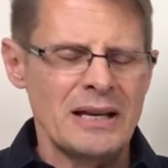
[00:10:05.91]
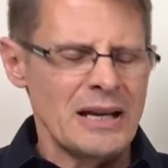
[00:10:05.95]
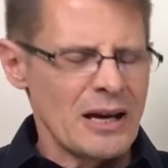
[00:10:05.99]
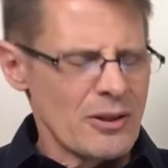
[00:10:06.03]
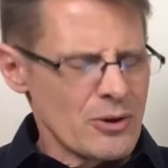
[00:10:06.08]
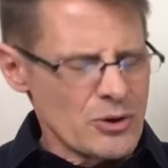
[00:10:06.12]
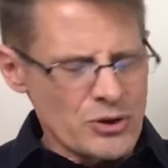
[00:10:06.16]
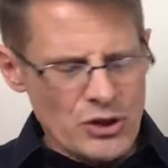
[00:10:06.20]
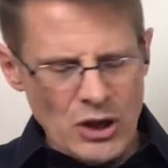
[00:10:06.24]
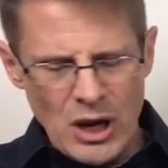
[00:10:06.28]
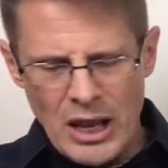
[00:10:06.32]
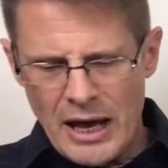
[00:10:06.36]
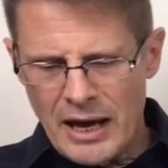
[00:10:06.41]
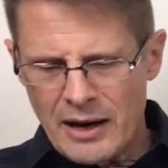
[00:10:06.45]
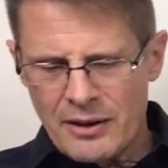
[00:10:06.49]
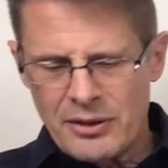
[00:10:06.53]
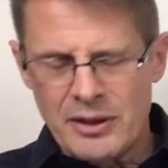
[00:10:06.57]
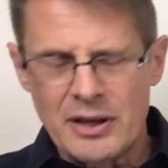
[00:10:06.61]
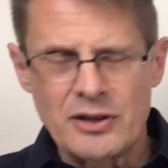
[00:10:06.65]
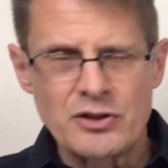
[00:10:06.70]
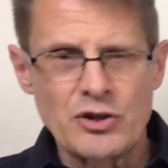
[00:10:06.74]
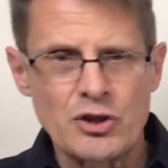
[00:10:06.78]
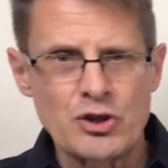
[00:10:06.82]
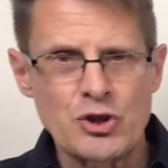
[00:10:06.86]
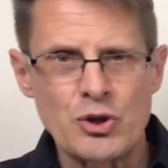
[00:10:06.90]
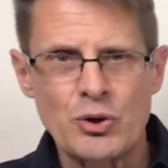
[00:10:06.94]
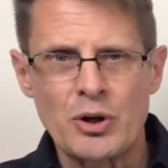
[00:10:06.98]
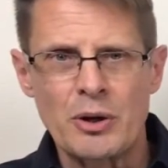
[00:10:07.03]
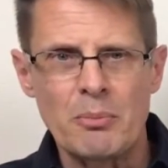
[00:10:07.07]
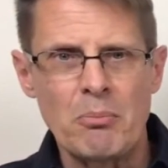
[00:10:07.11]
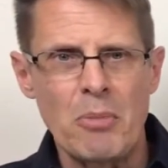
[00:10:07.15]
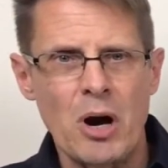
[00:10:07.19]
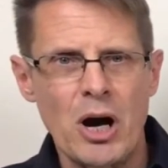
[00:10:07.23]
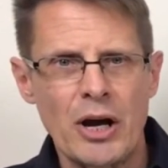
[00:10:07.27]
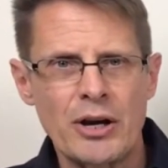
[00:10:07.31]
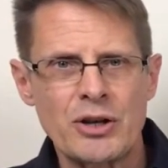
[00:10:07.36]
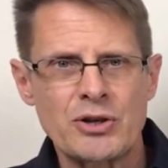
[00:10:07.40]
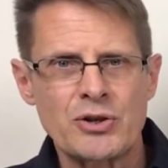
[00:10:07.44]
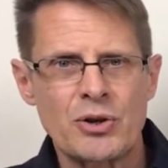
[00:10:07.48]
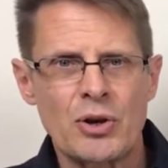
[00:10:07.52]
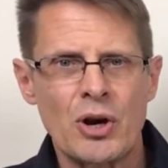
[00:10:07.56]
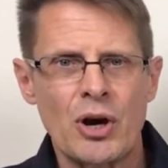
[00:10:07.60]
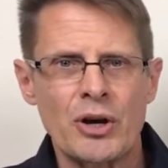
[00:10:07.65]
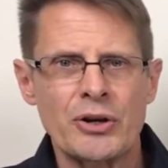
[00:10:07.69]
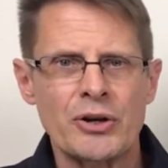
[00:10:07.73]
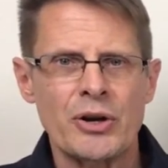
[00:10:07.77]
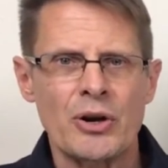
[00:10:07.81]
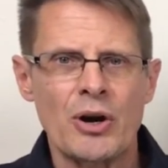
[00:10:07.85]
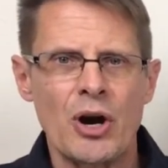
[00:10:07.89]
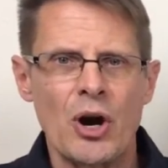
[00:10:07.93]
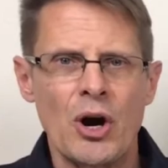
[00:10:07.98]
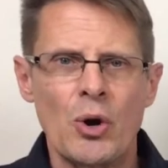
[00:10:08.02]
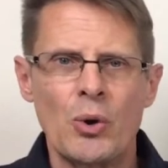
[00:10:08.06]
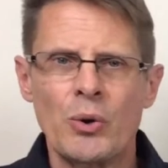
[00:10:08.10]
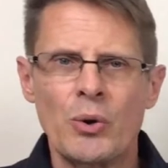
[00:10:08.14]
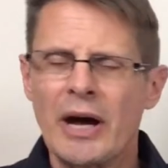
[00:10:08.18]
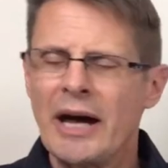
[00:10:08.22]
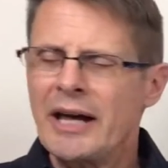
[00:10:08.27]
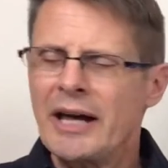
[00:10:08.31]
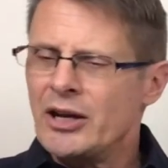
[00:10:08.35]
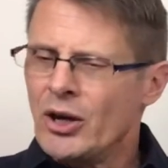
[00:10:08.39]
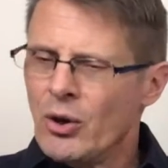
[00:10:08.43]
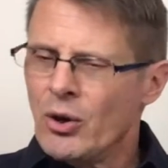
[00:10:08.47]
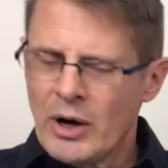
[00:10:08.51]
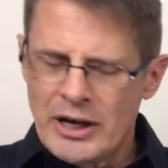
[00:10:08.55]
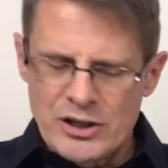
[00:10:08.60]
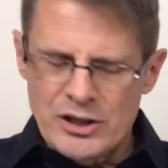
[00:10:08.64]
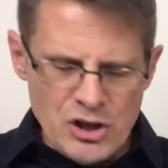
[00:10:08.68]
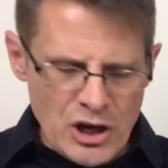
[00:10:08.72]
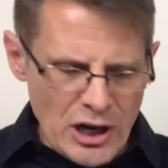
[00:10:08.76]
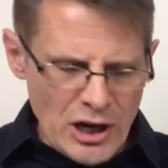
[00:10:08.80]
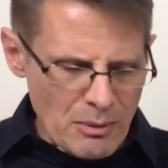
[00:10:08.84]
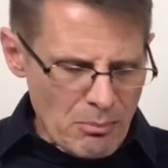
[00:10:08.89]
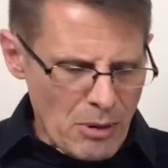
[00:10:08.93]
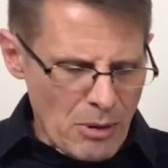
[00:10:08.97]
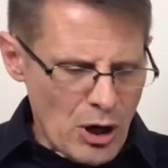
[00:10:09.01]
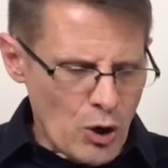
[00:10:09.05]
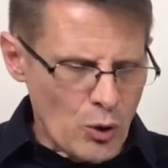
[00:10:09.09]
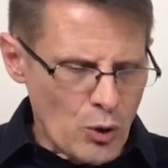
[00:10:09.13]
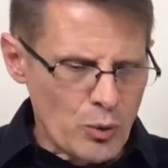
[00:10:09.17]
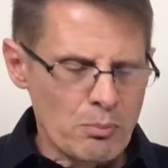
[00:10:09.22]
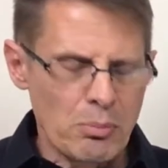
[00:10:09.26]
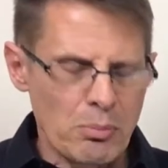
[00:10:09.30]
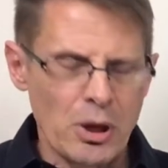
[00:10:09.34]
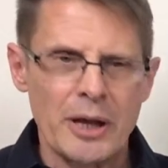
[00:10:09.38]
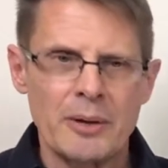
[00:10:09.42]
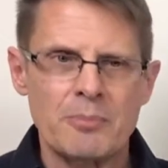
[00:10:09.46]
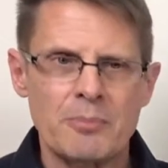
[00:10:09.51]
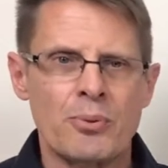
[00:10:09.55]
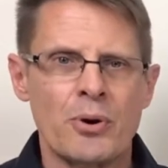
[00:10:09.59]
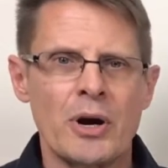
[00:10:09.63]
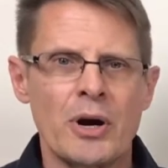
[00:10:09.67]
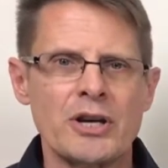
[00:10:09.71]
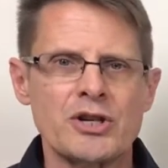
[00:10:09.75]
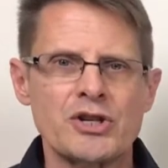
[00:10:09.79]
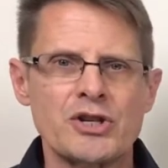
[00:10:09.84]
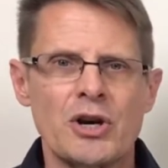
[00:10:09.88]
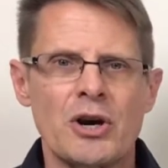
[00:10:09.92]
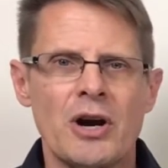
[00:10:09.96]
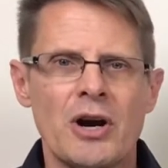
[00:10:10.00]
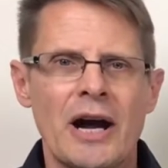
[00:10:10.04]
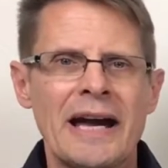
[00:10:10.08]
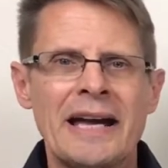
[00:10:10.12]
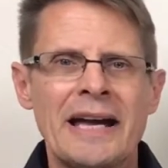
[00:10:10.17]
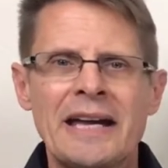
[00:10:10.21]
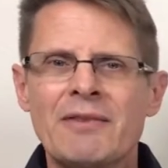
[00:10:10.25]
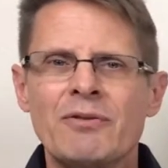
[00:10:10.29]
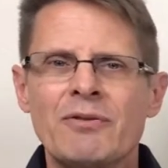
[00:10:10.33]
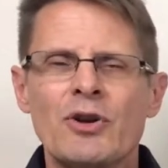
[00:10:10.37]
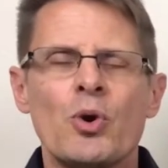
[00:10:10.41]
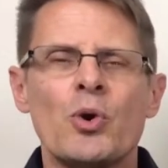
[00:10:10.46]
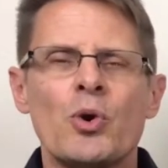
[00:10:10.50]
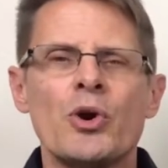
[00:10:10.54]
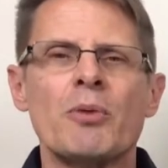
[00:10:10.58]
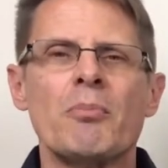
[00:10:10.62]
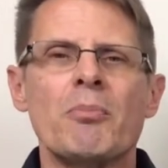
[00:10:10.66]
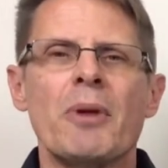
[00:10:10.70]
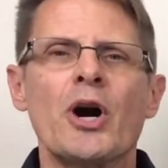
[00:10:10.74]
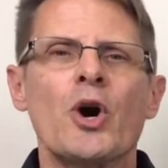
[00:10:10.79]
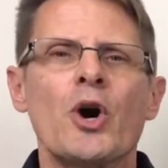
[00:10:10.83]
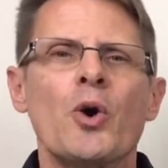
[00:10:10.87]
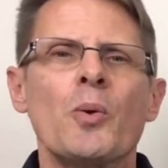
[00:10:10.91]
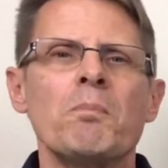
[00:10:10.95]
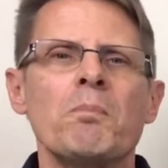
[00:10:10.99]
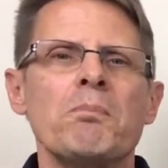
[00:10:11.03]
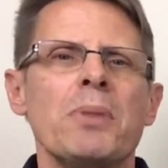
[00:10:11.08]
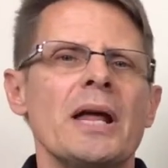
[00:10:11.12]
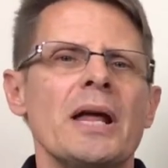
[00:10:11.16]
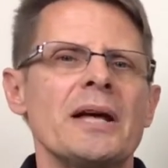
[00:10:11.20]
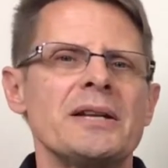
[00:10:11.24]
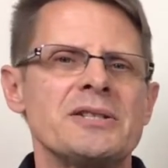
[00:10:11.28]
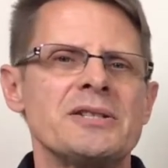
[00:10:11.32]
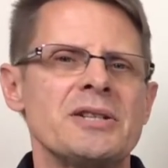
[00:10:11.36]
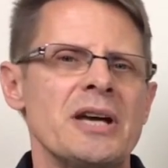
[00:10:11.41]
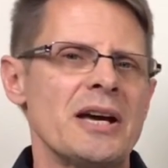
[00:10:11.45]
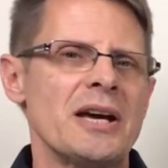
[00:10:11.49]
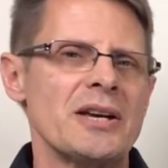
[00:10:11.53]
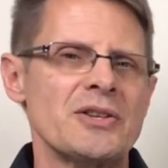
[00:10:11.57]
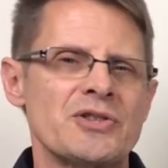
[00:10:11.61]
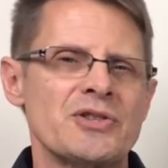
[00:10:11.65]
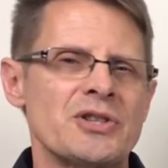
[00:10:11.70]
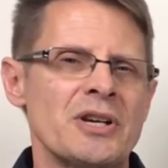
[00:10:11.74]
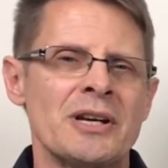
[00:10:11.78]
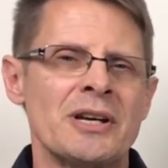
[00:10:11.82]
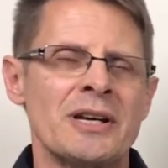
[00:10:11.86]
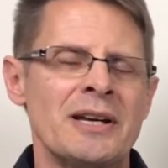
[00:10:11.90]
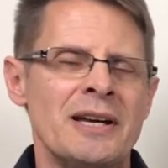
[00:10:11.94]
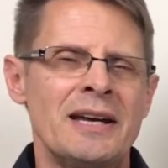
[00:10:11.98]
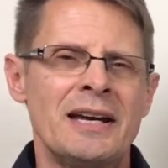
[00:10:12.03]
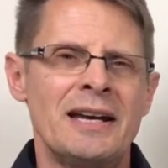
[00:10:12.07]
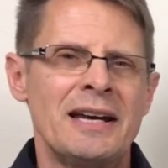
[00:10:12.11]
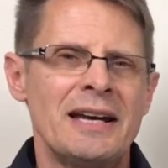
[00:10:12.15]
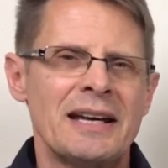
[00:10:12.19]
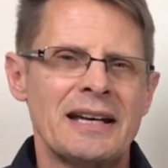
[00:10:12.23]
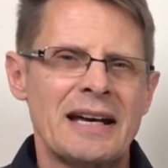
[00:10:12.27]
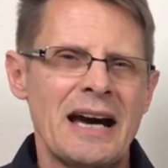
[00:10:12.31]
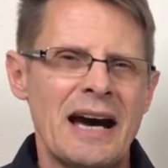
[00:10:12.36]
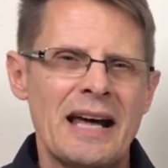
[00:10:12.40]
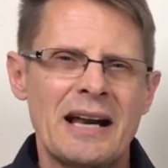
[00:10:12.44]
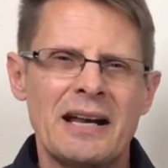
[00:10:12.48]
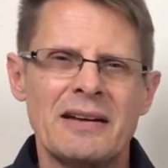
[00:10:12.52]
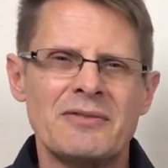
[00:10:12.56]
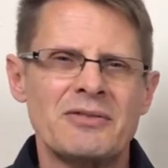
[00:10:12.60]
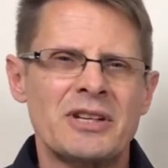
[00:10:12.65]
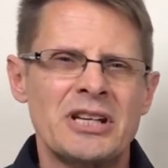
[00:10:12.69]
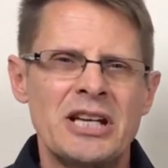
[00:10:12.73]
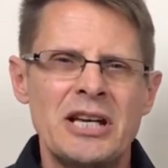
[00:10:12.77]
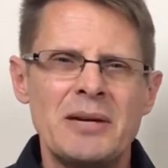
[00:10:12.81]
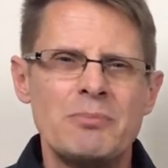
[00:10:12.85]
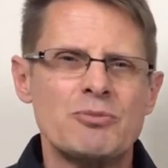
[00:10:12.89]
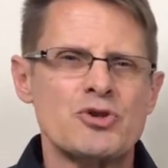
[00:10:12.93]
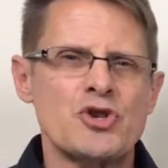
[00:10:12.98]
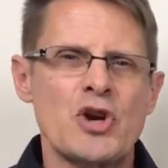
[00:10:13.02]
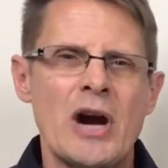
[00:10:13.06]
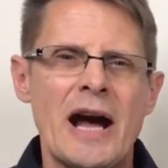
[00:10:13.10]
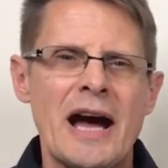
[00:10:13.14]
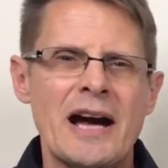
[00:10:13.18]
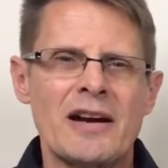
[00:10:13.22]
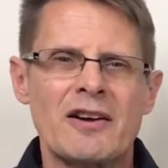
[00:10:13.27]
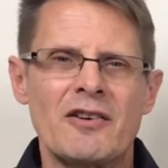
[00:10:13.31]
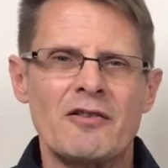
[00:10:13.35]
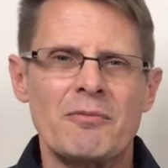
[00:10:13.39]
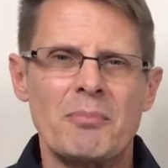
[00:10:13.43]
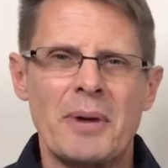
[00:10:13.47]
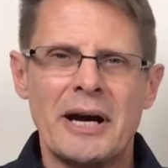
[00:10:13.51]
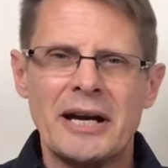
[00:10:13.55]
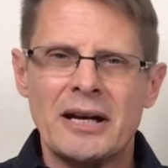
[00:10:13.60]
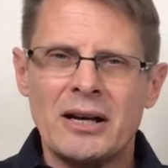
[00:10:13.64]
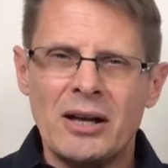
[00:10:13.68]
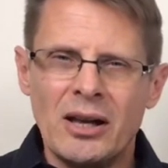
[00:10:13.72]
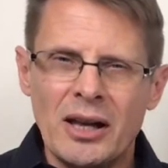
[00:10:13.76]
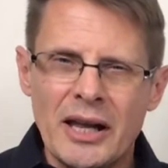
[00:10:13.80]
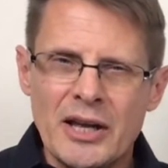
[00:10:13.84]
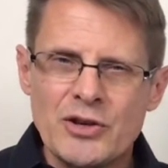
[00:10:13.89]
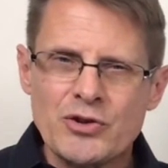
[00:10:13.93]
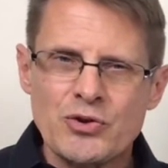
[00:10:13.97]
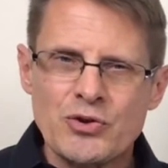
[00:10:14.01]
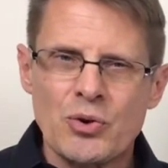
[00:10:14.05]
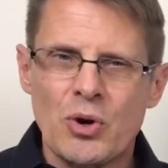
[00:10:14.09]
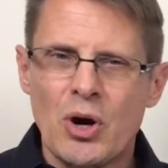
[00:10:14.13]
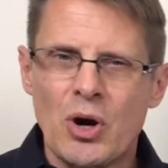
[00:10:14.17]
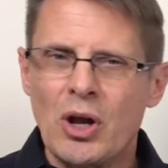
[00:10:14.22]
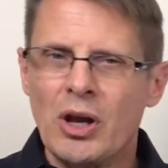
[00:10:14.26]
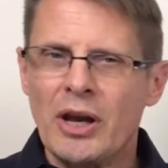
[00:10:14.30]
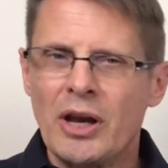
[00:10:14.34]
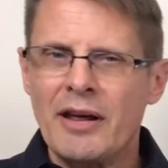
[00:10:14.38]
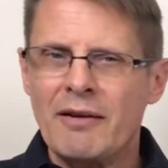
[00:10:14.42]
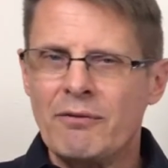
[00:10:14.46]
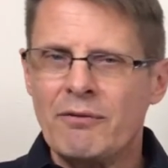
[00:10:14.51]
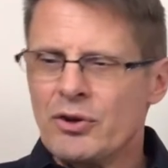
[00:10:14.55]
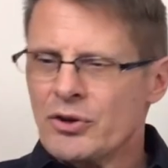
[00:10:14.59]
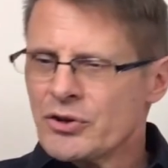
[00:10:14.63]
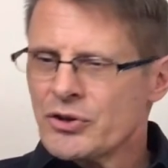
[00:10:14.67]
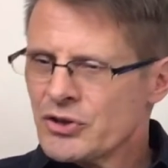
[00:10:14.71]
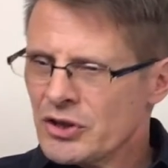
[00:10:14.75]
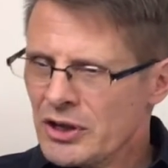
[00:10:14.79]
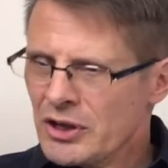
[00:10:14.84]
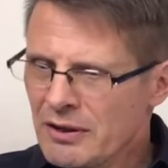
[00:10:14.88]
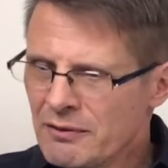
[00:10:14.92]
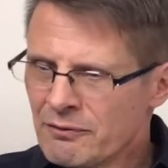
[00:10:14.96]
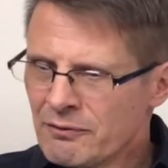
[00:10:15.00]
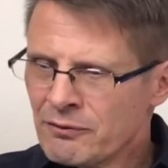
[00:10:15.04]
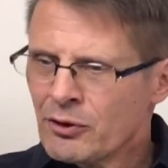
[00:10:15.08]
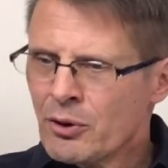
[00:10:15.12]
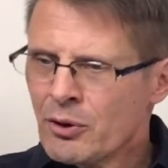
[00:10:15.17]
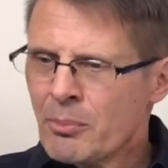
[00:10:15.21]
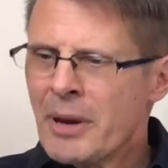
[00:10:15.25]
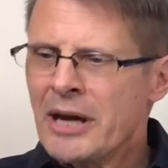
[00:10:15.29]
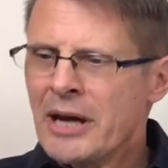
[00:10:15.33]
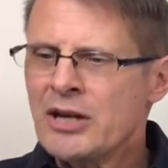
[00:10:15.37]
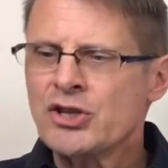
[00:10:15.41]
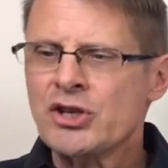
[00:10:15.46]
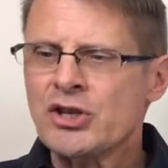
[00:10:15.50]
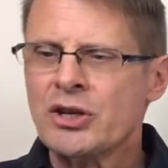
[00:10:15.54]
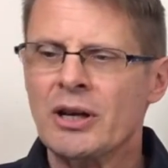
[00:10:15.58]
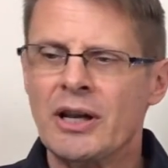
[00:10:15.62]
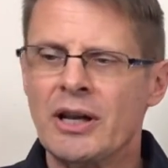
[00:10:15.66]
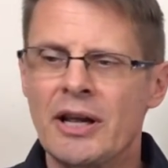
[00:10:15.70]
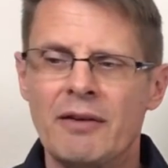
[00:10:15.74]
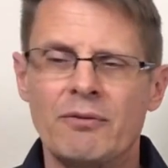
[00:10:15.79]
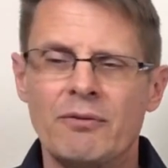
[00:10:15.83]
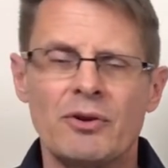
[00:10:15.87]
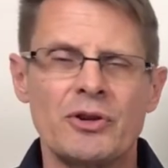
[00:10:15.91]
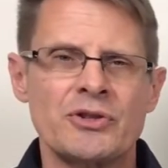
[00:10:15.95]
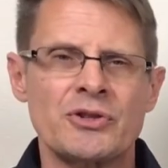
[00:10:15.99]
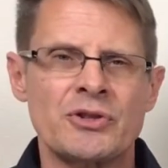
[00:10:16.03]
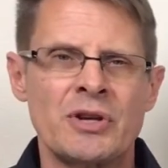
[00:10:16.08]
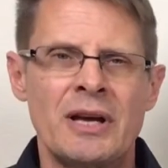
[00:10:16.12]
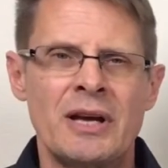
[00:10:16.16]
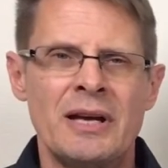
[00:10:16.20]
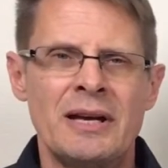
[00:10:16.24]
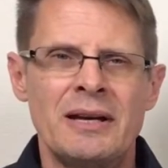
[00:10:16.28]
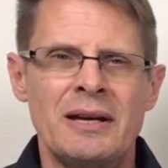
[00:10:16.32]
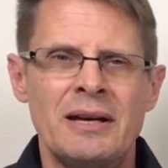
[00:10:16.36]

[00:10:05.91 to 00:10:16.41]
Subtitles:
Now, there's a lot of things that you can monitor on your own. I know I check my own blood pressure. I even order my own blood test to kind of keep track of my cholesterol levels and inflammation levels.